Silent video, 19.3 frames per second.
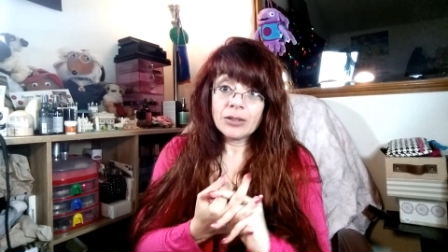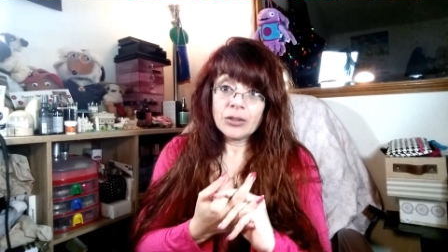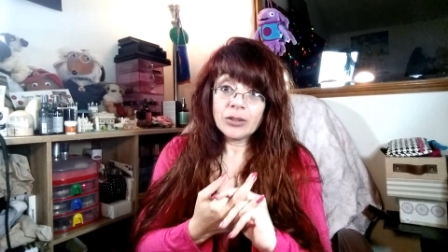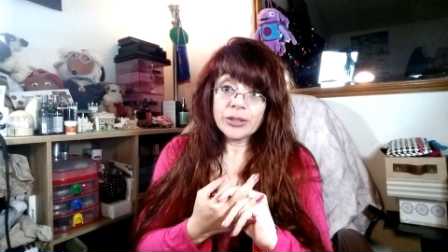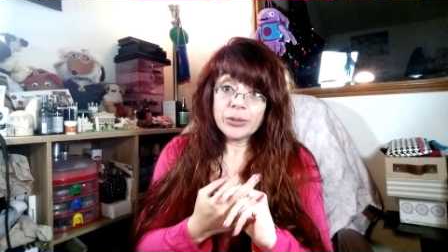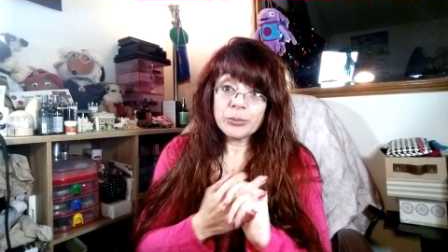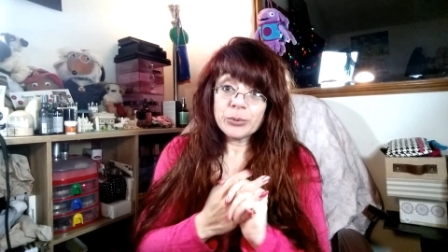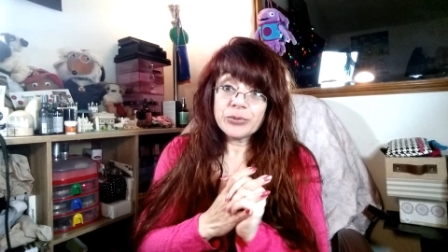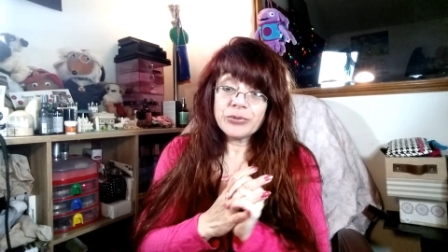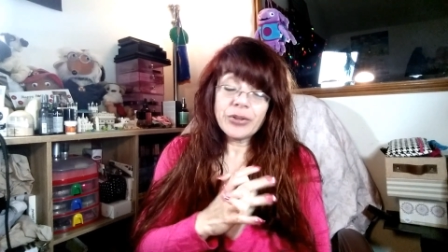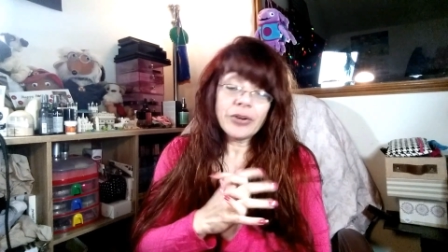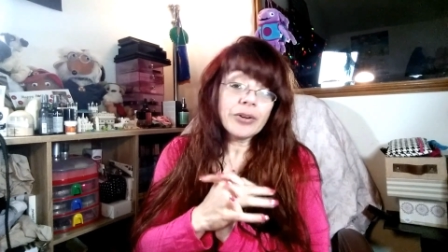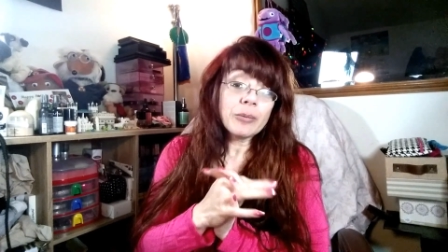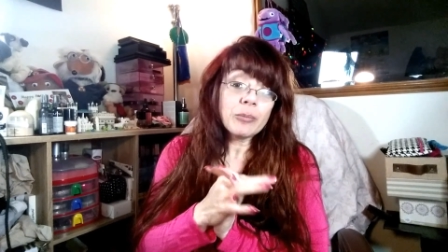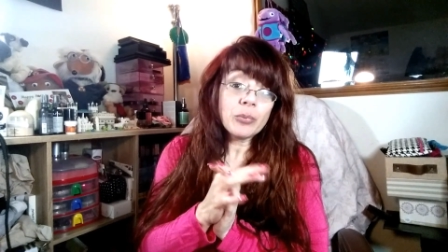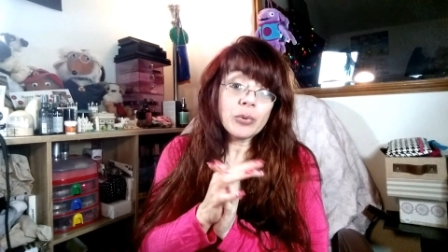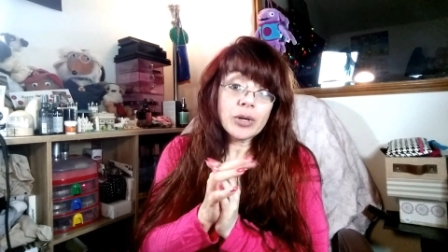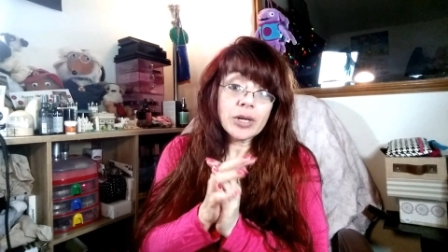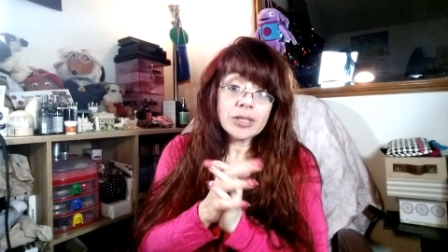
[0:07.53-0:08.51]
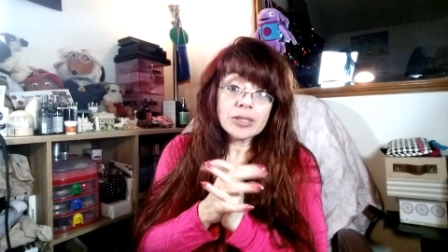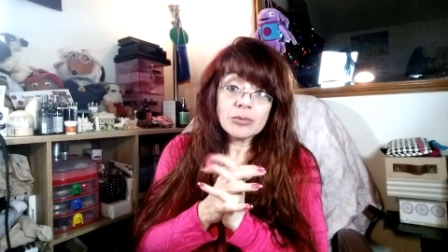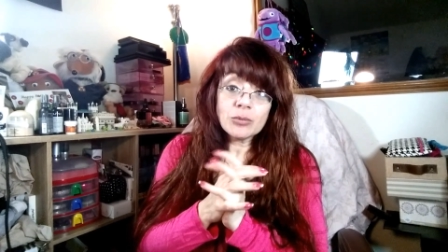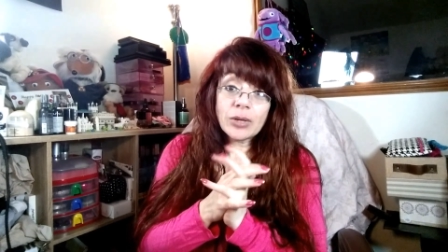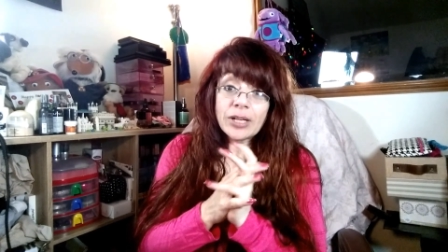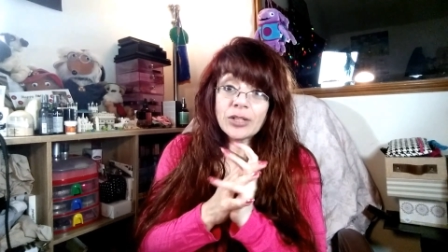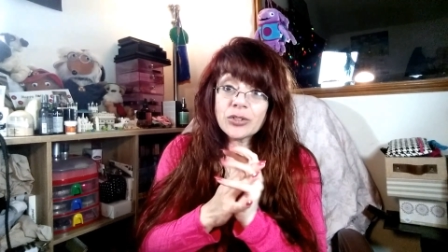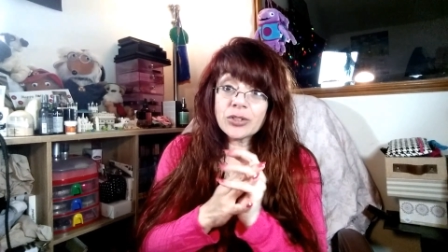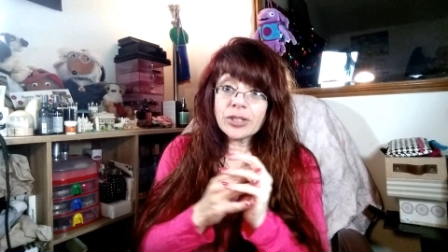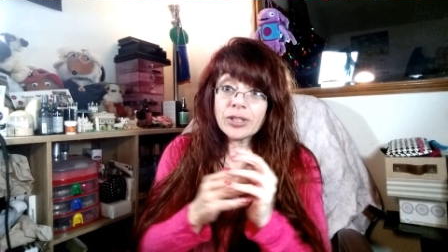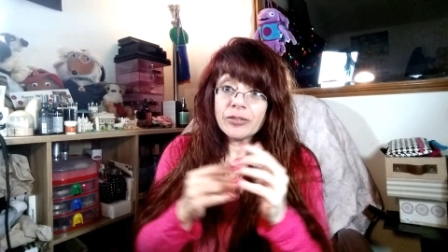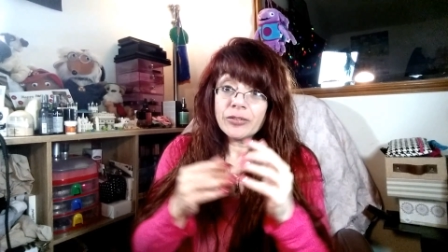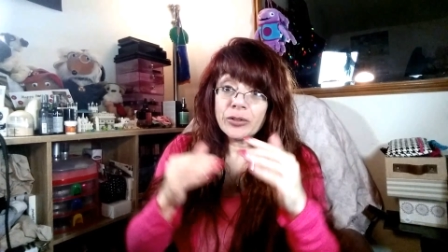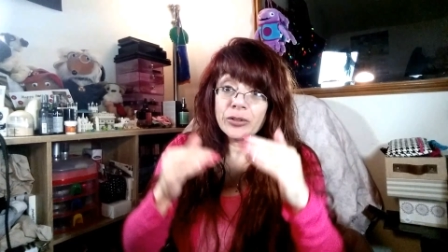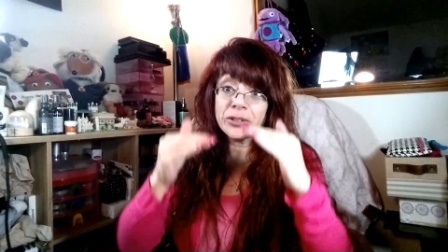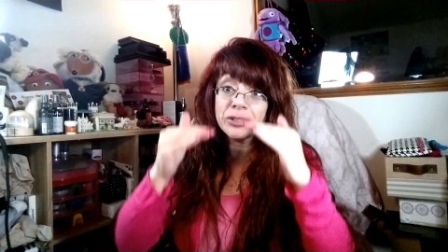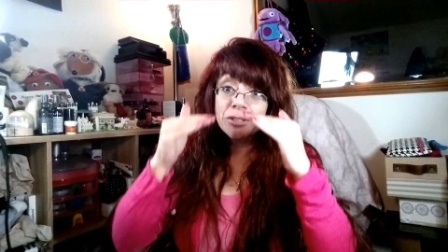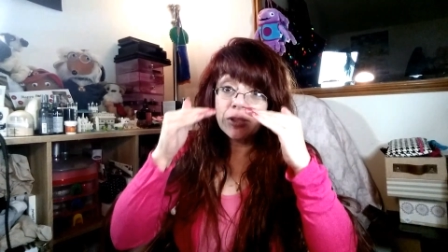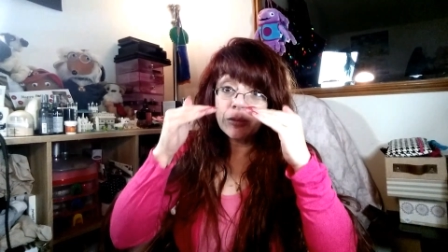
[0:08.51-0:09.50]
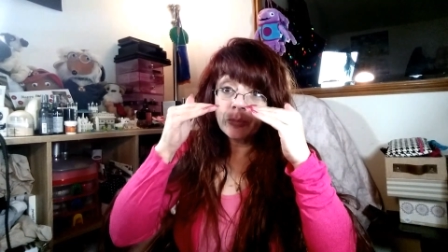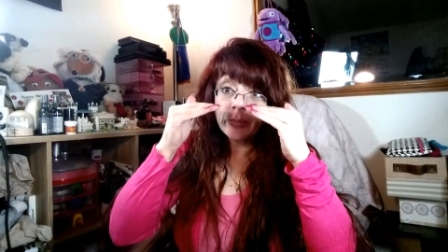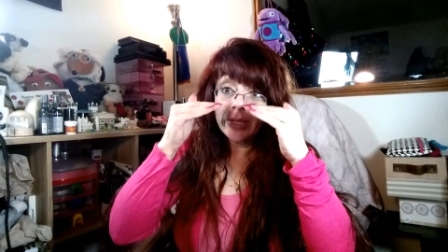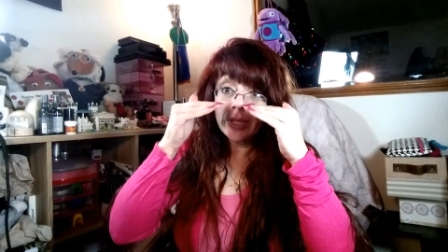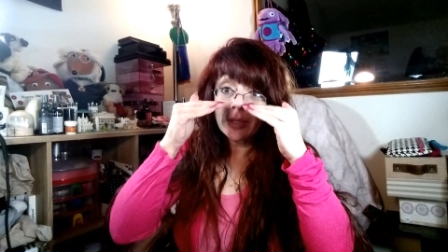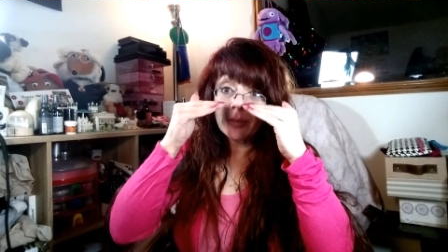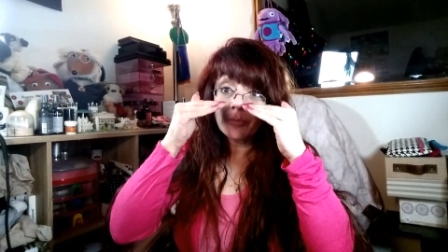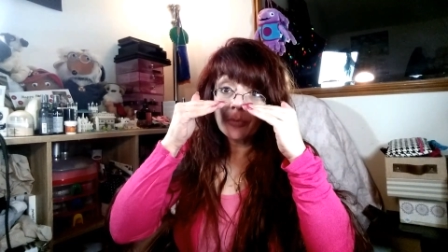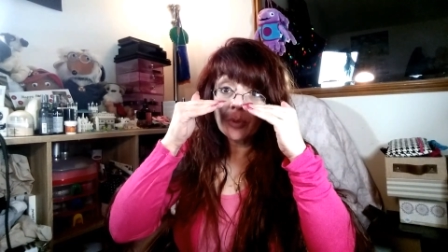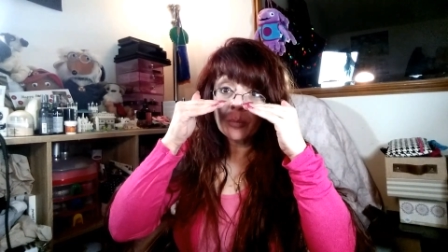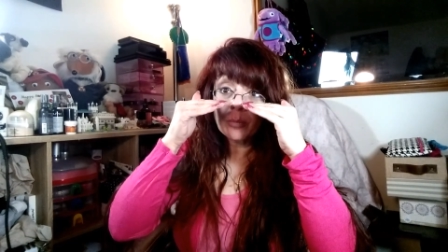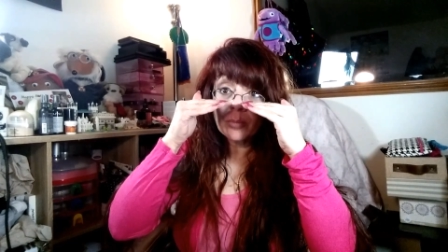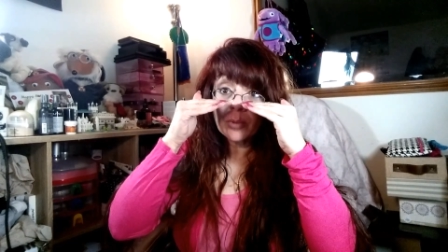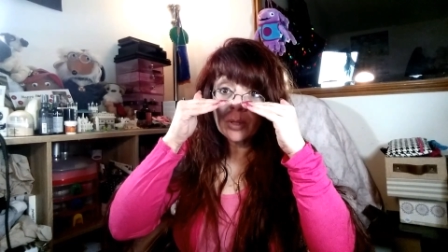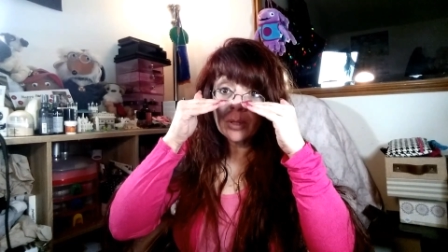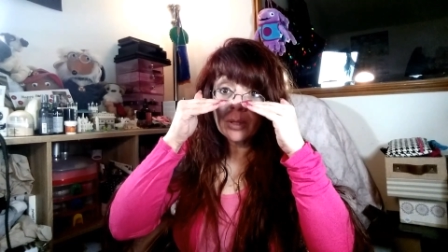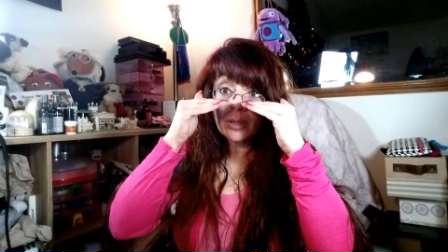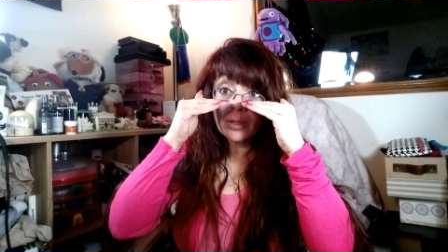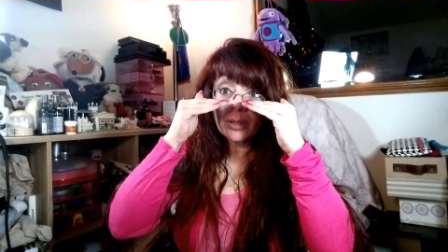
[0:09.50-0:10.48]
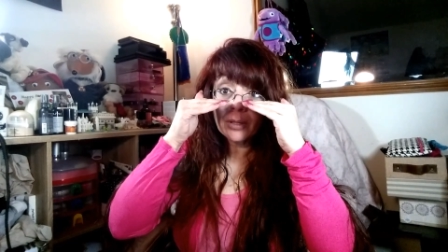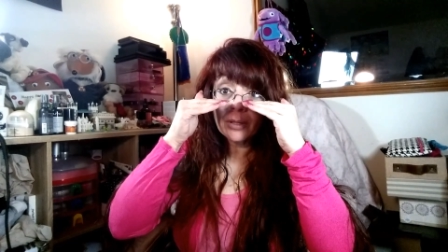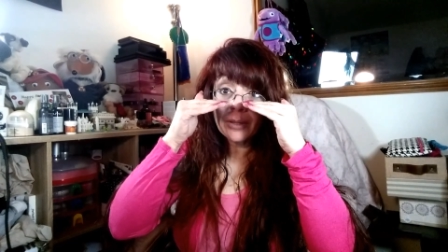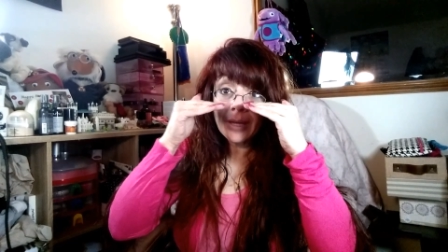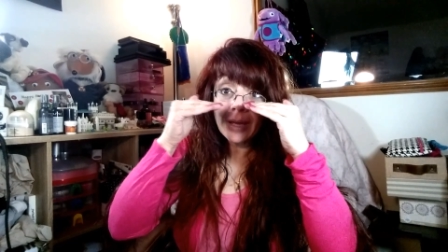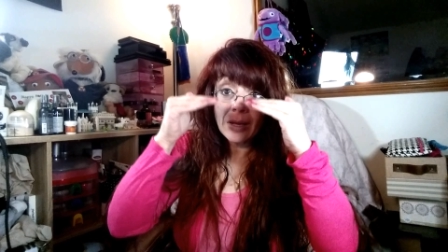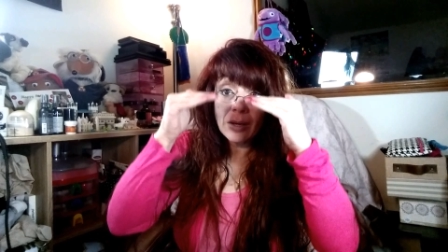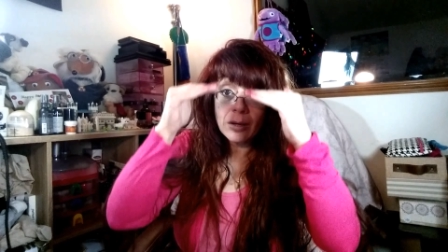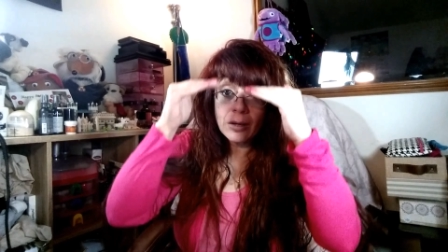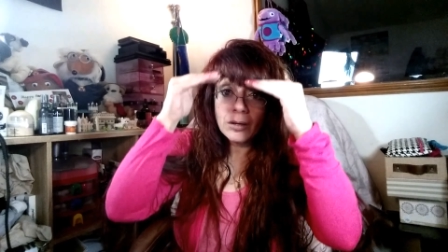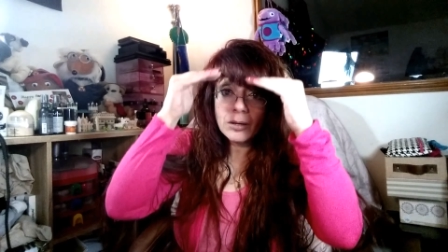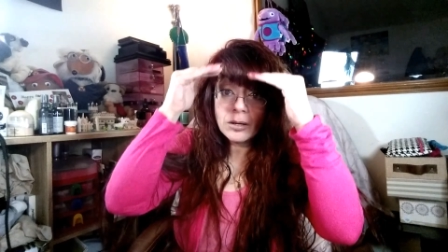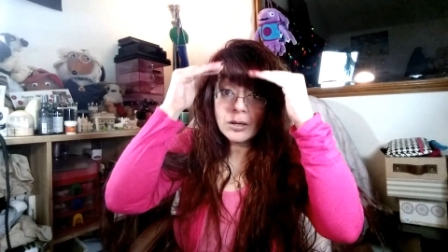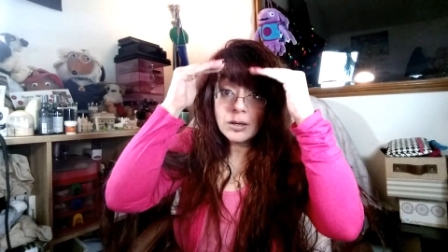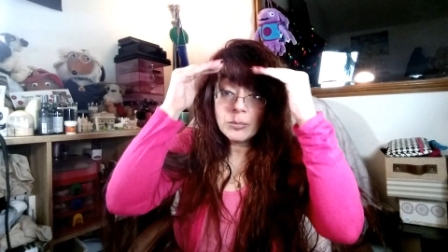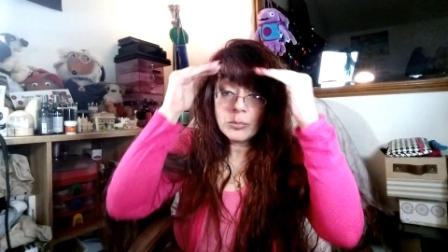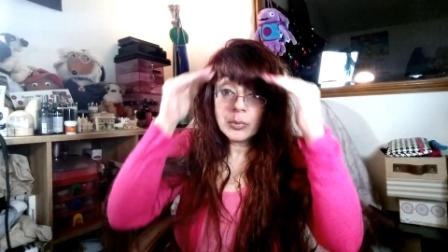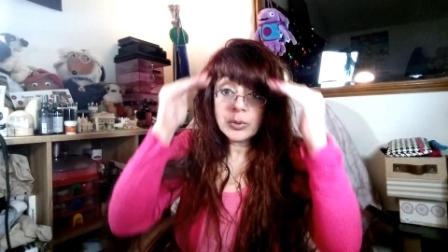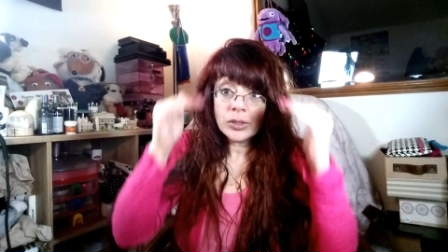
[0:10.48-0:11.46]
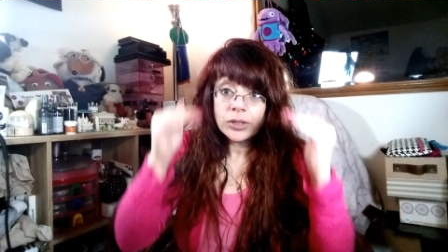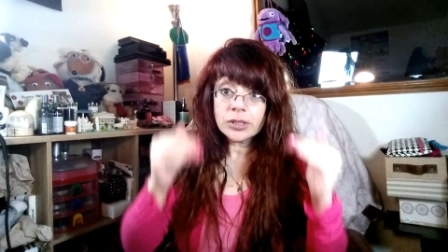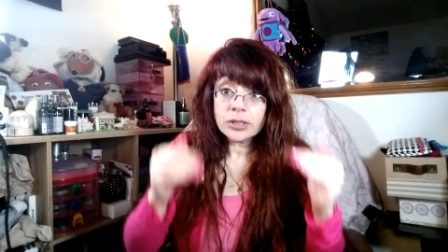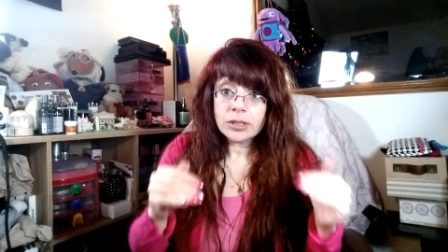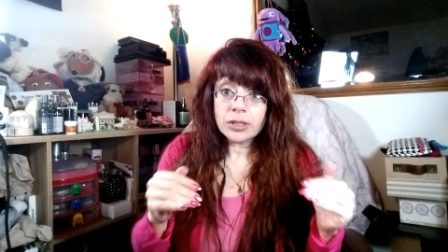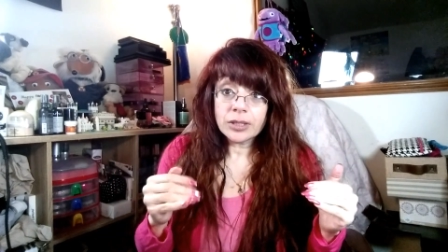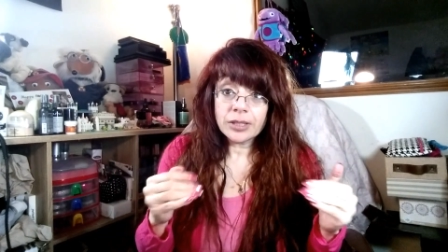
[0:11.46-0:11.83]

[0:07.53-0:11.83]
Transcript: Holly was very impressed. Actually, I've only done makeup from that upwards.